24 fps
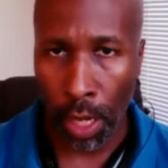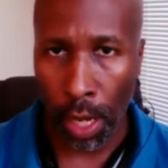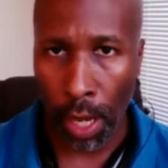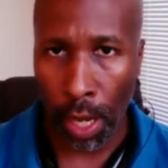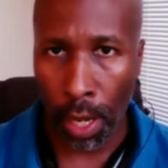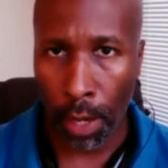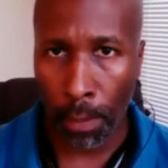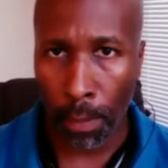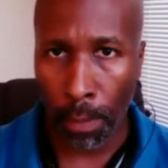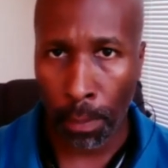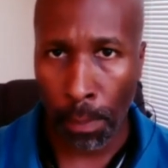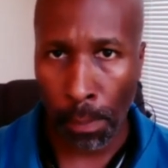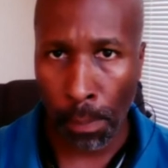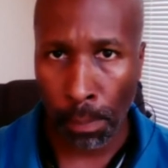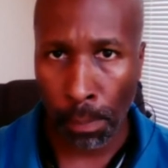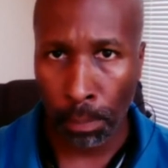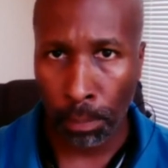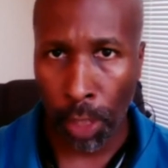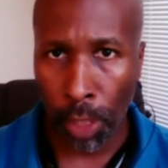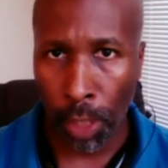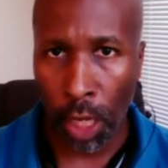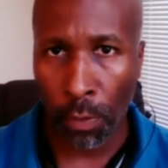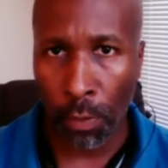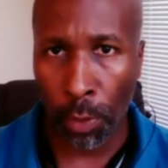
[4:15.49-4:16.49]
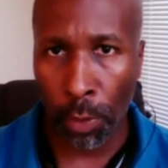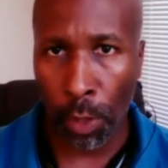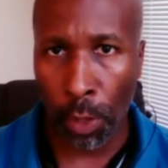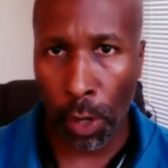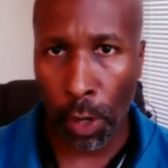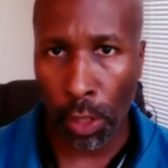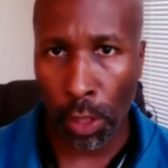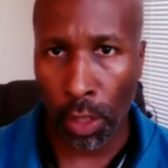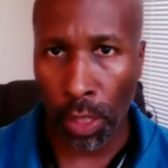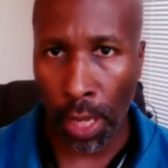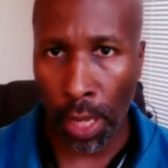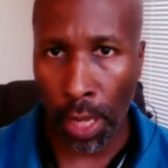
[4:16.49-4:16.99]
in
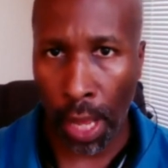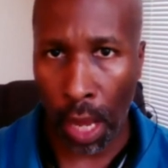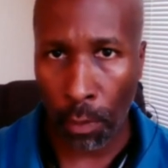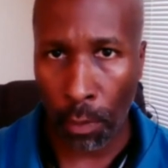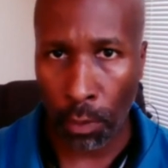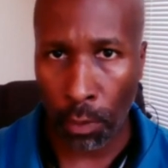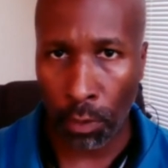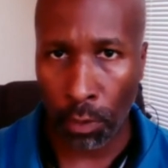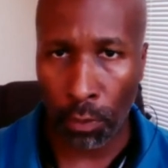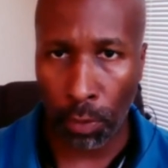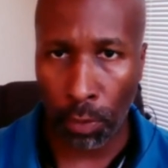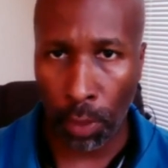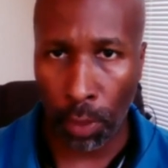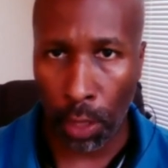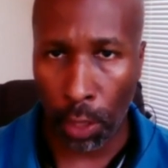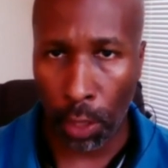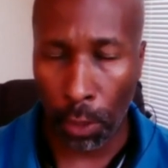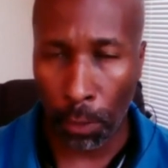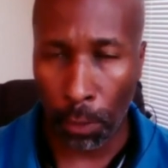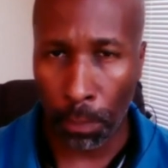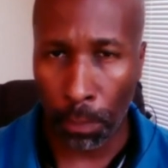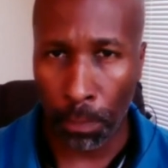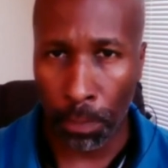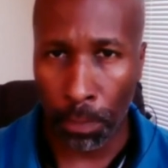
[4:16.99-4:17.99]
regards to how we will flow.